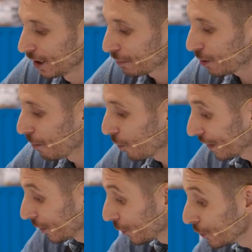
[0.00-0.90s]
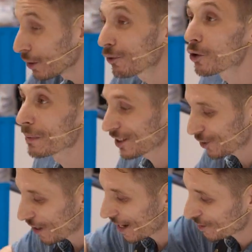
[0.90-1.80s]
promoting uniform
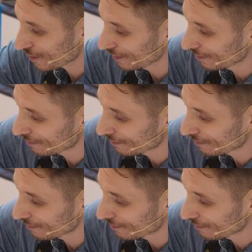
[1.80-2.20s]
extraction.